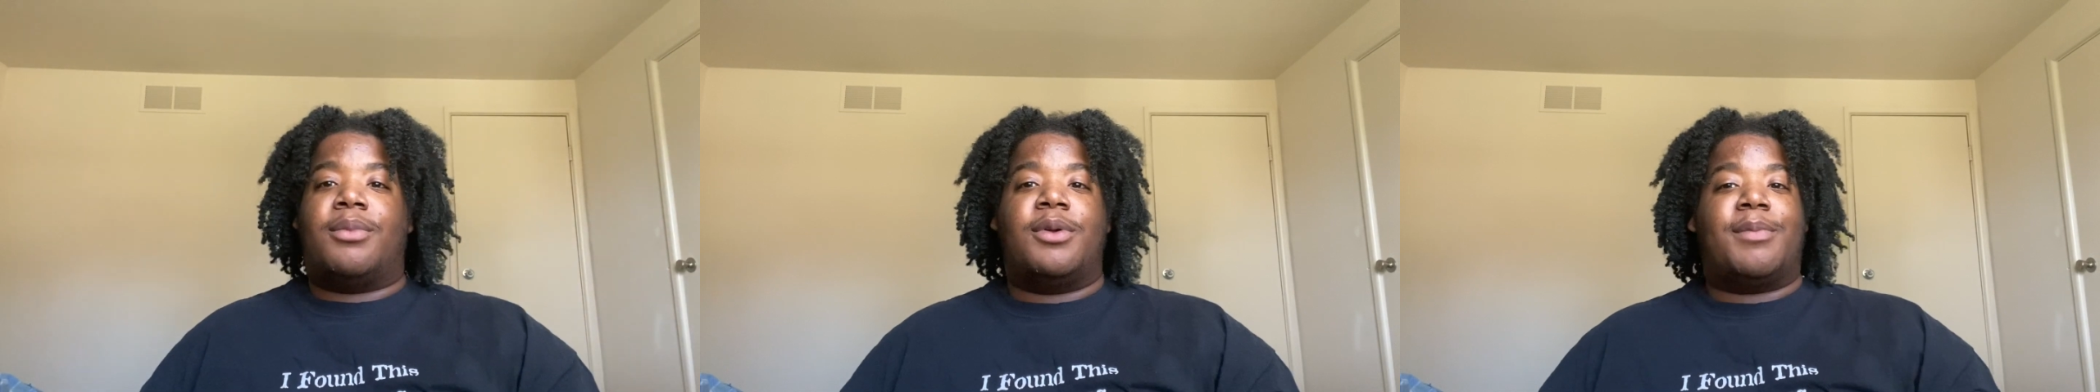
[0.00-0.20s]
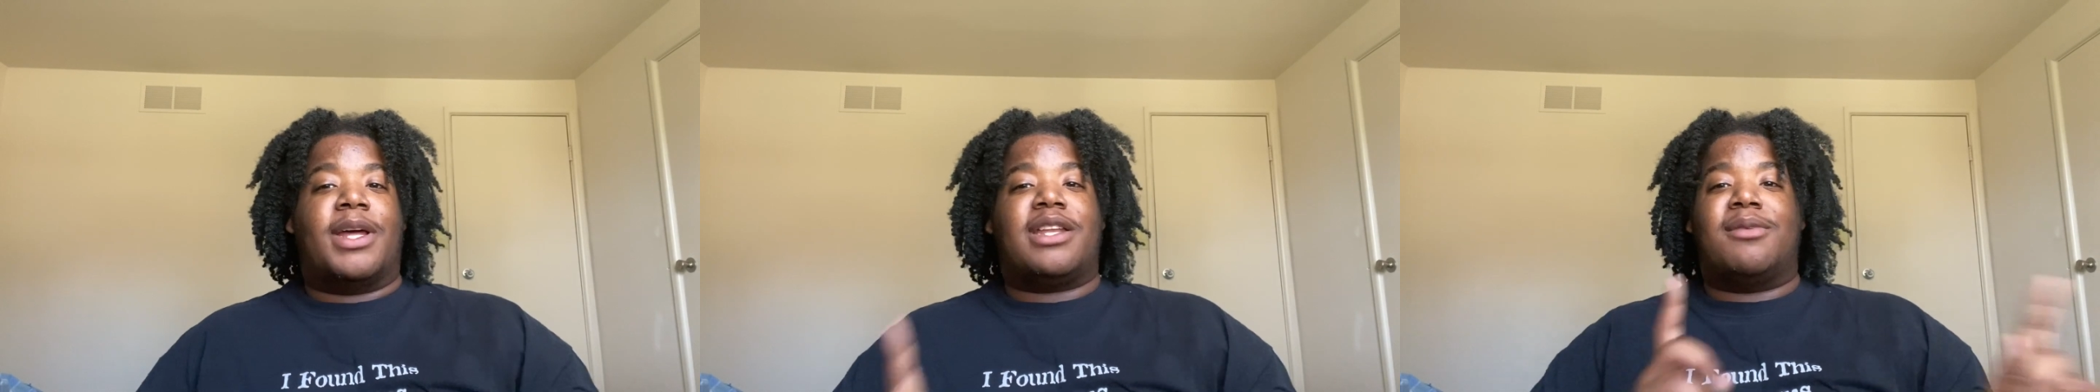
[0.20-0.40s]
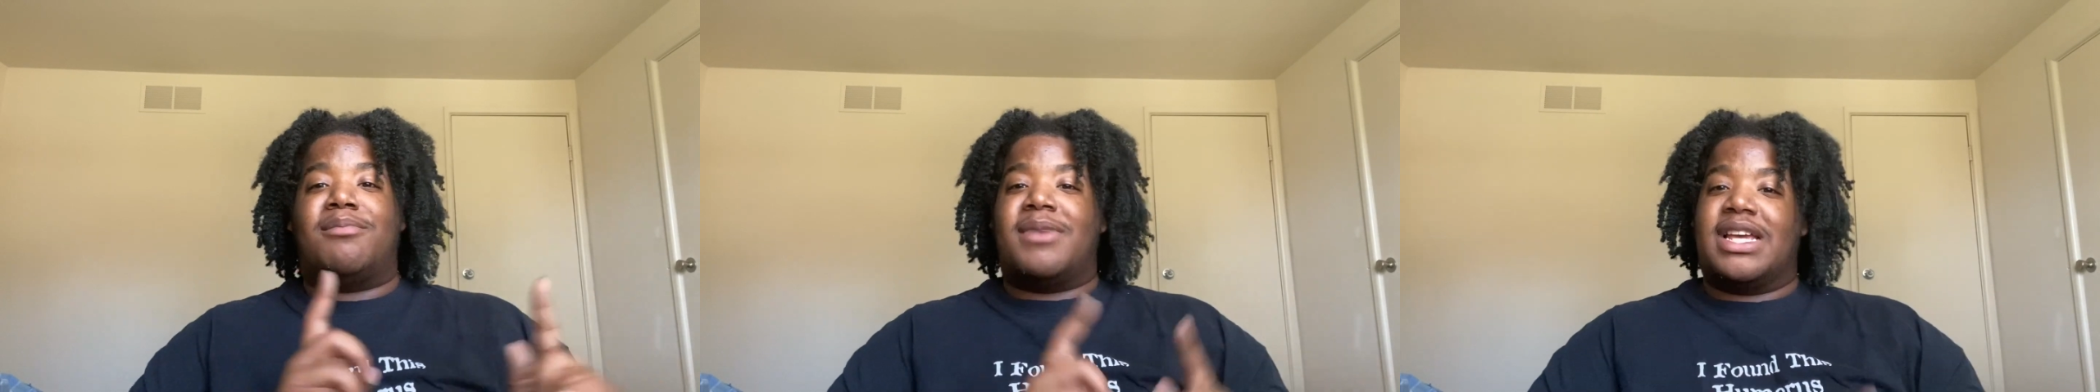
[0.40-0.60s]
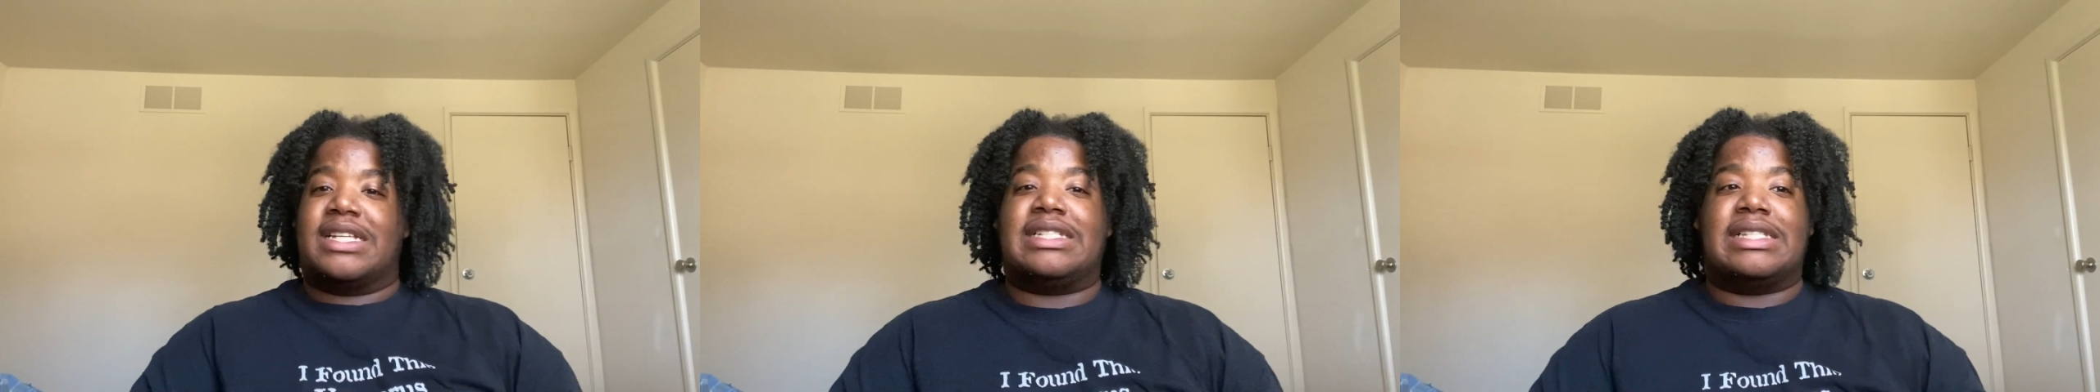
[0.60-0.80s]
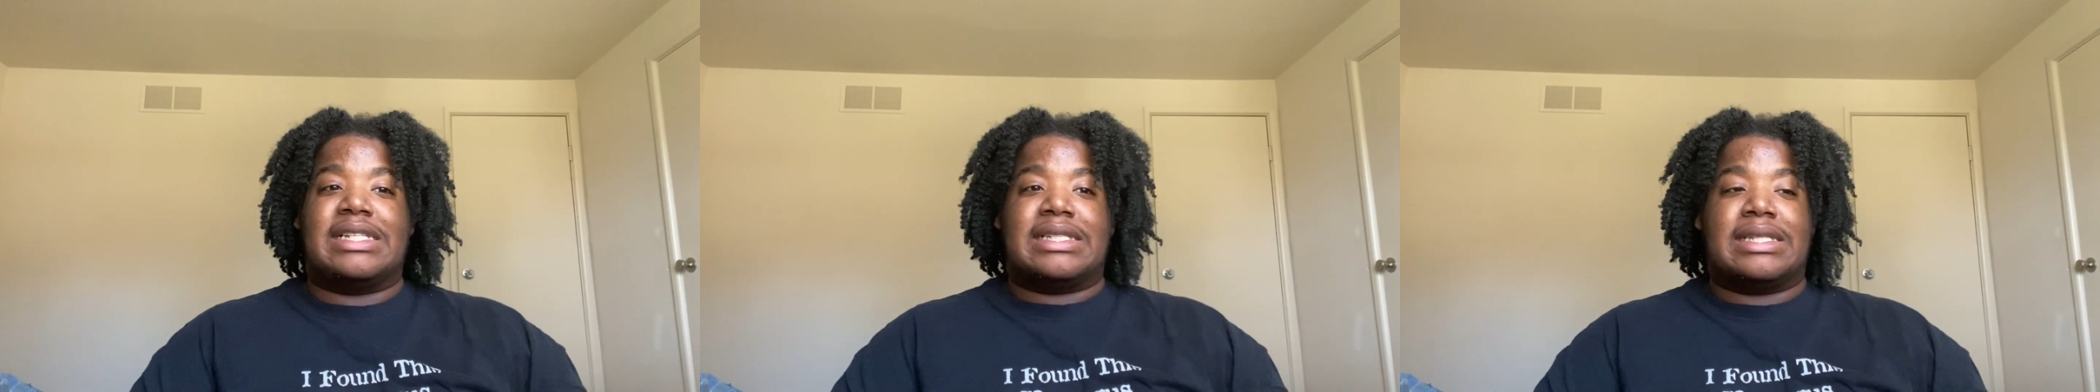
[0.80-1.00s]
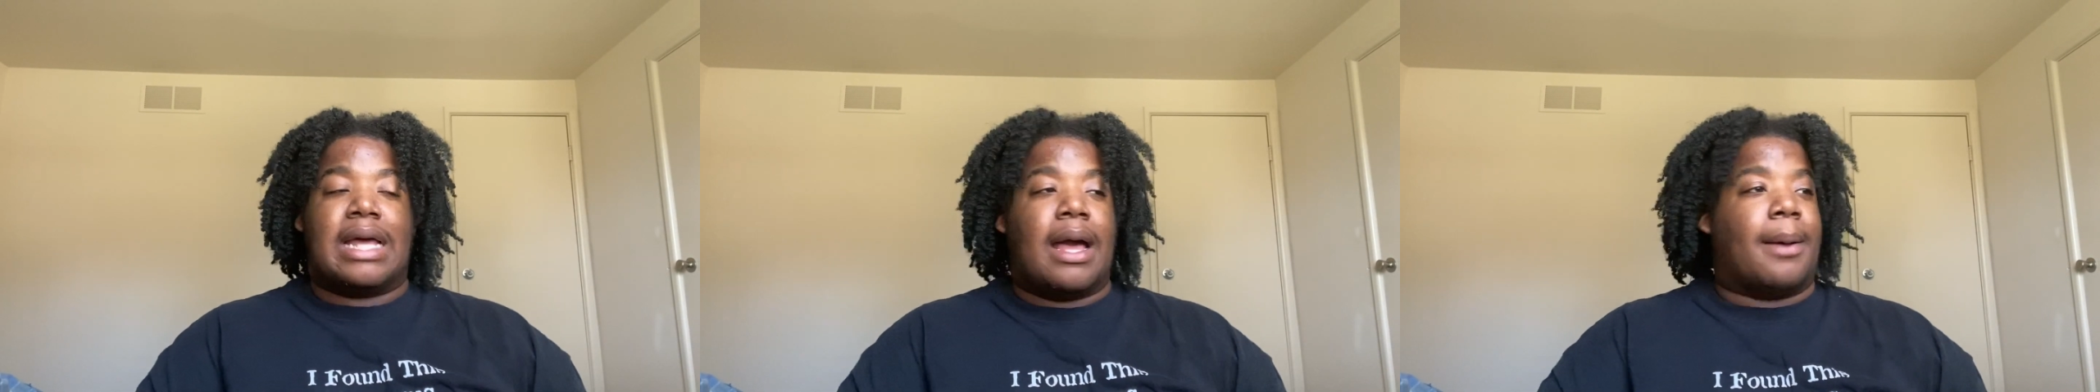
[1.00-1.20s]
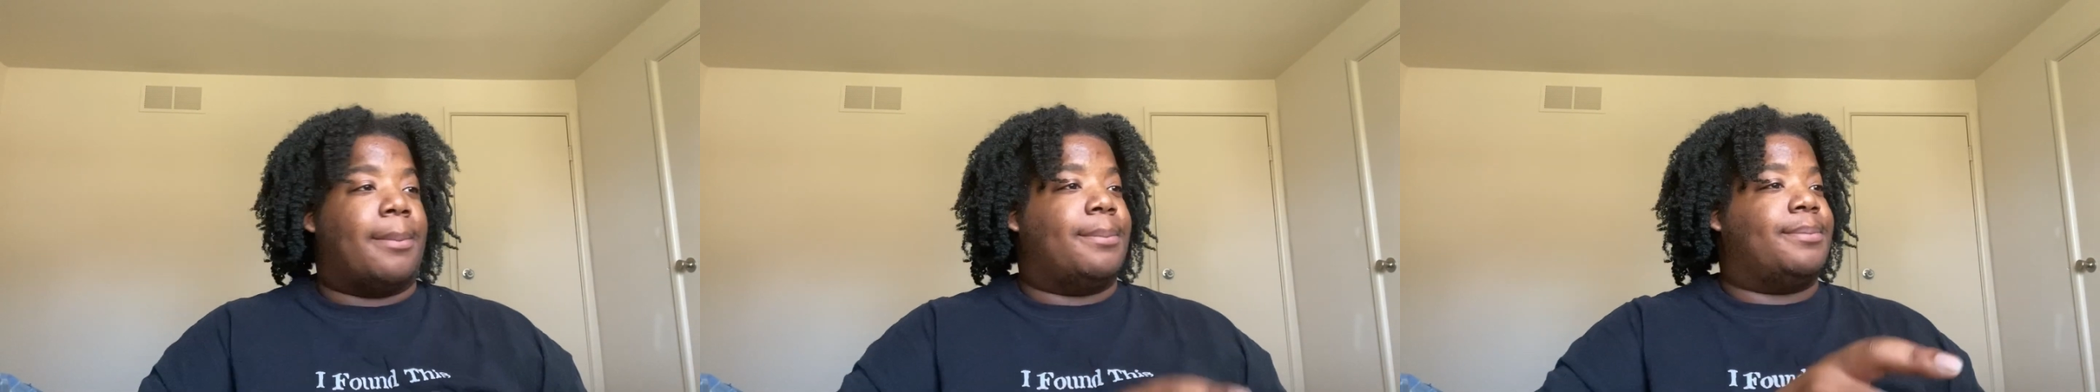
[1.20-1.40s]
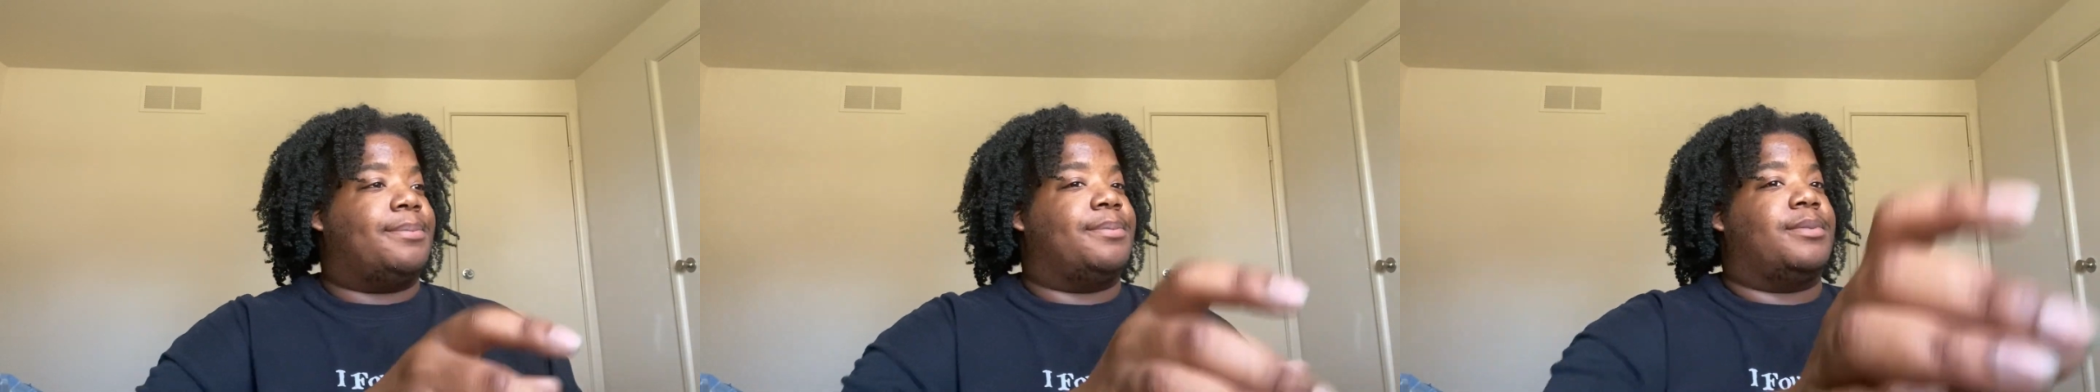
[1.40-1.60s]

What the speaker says: about to mix this up.